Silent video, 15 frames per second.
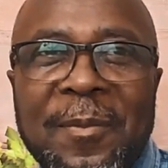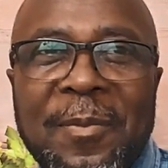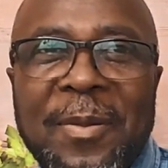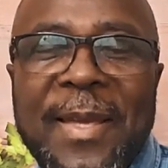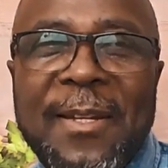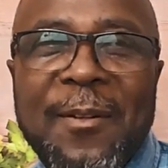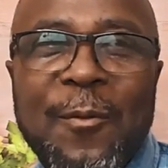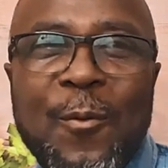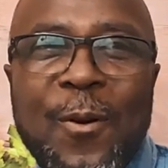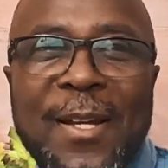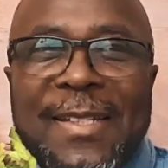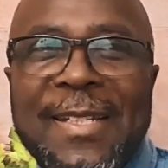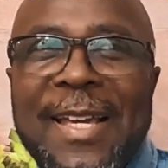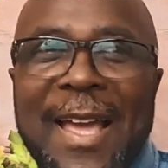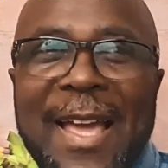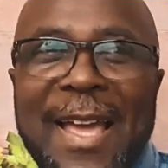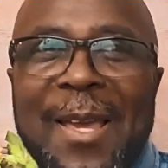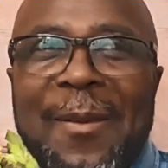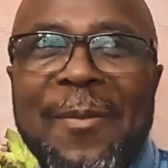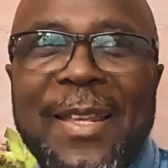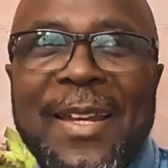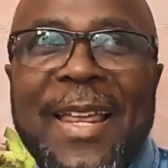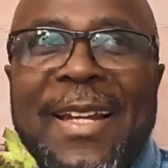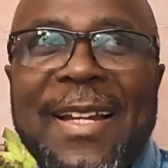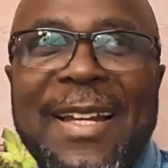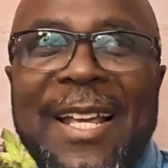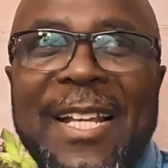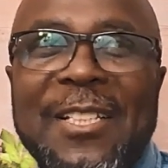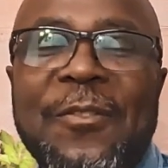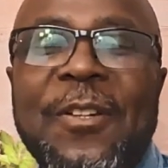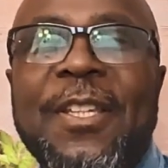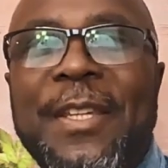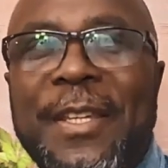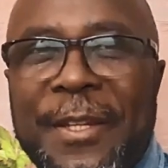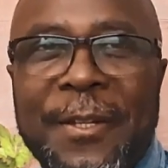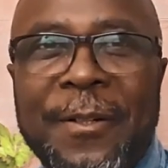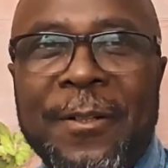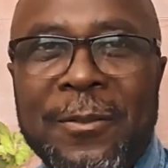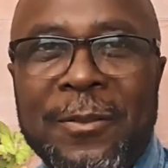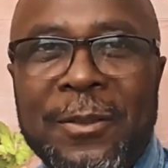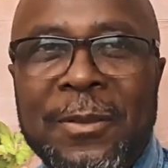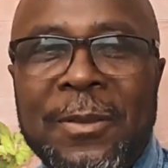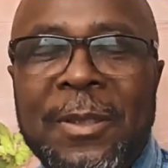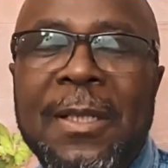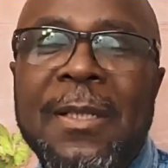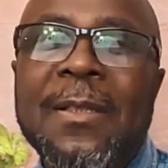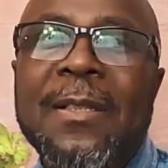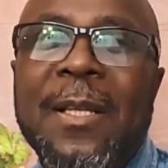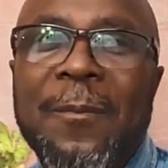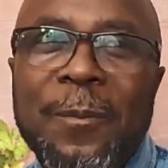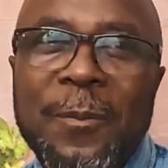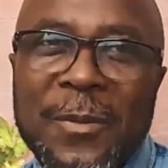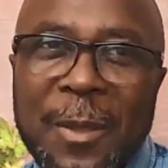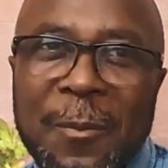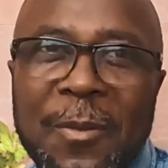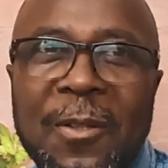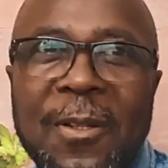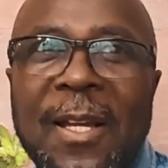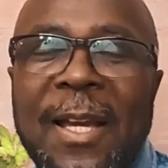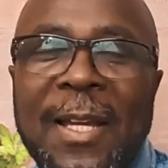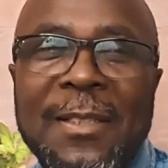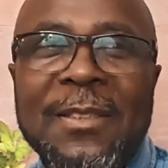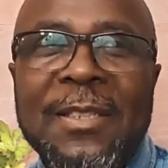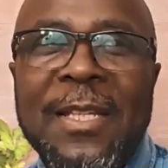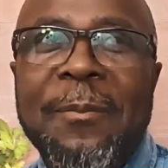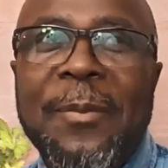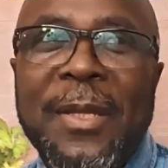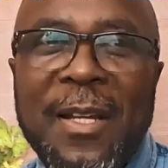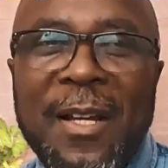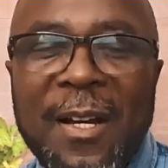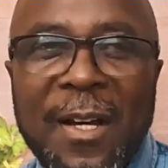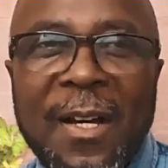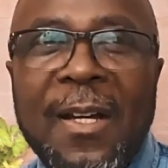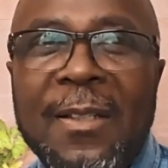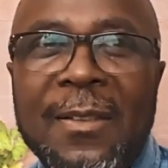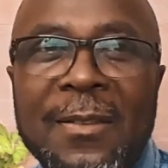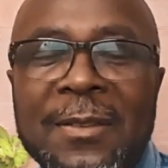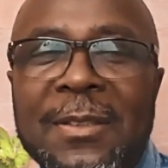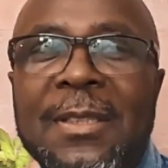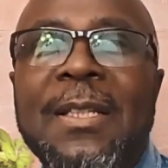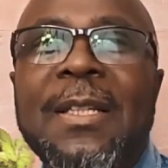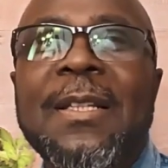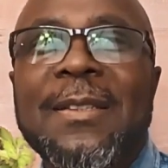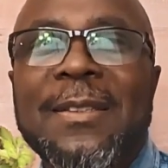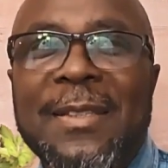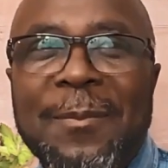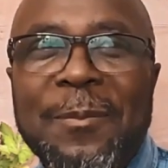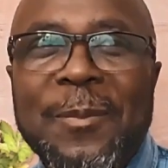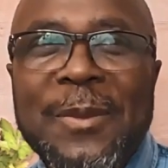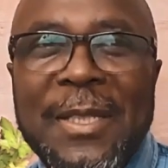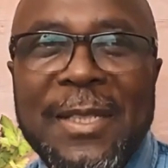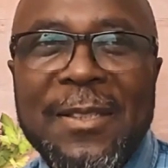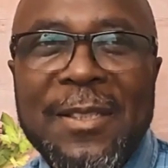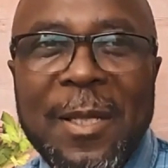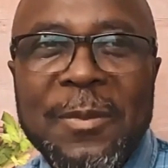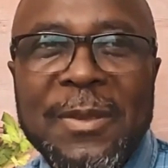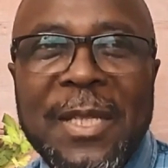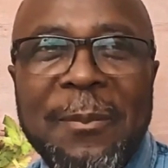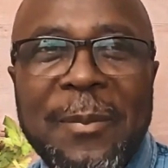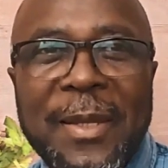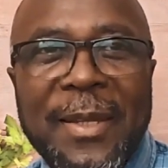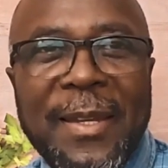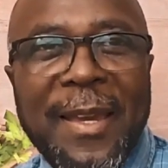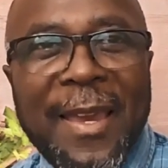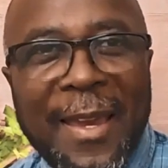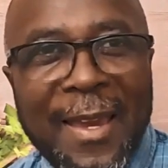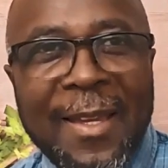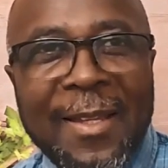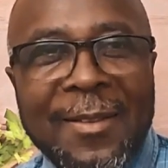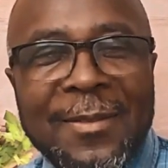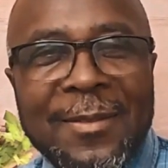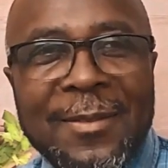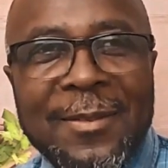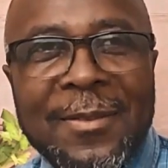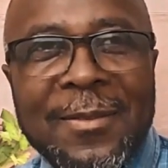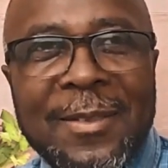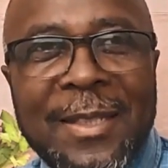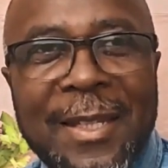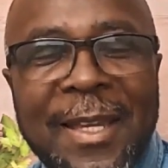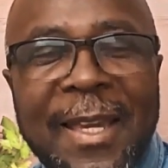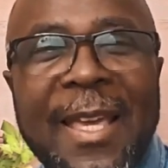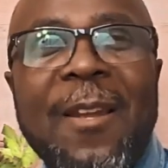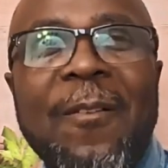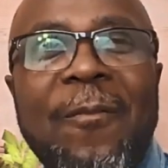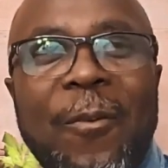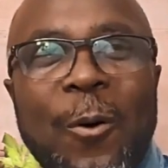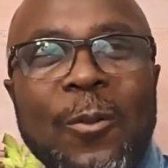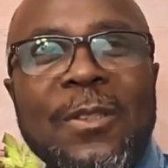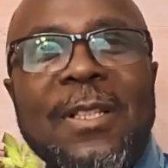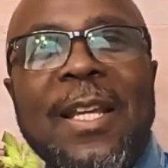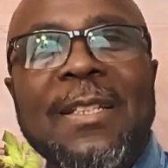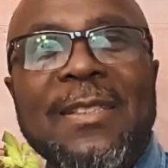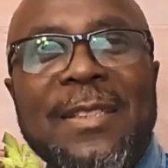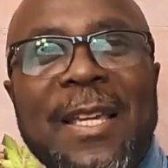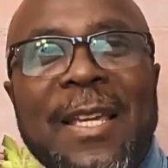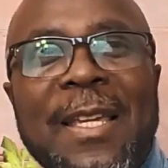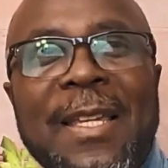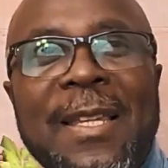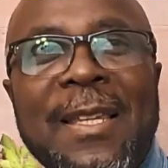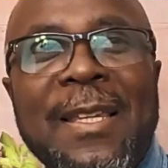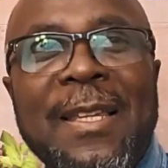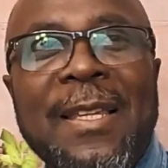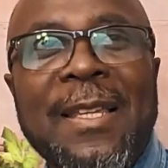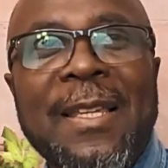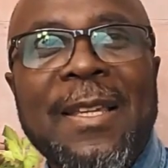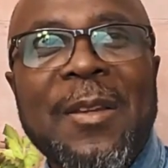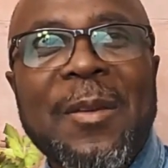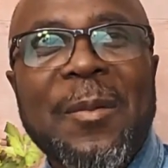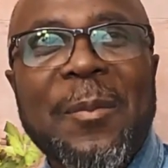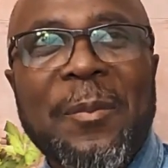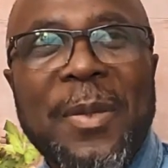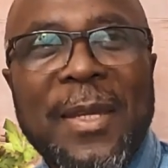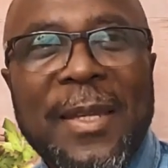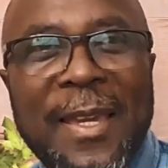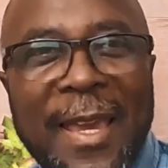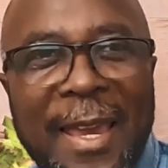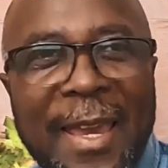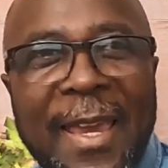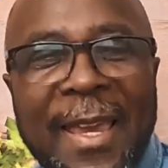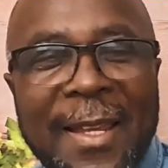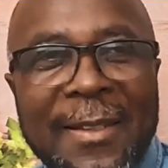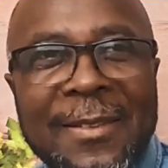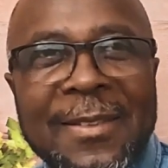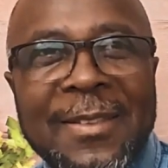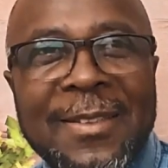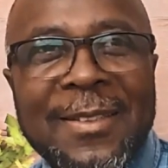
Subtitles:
plant it one time, and that'll last for years. Some of you guys say pecans, some say pecans. And the folks that say pecans,